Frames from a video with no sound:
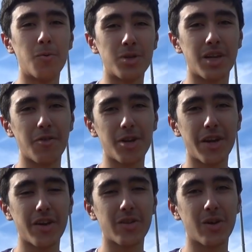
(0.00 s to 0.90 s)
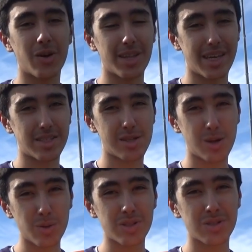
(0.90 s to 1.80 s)
Whichever character card lands
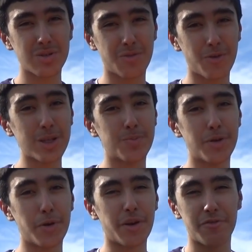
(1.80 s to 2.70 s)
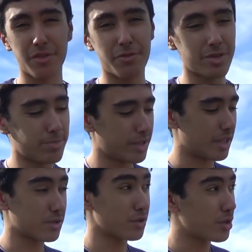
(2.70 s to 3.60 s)
closest to the frisbee, or if the frisbee
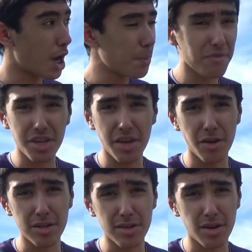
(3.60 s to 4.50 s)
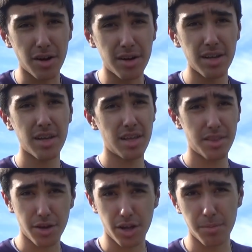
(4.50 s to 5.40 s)
lands on top of a character card,
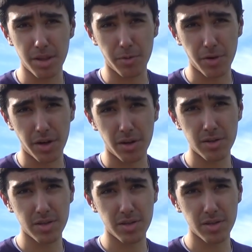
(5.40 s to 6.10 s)
they're gonna be the winner.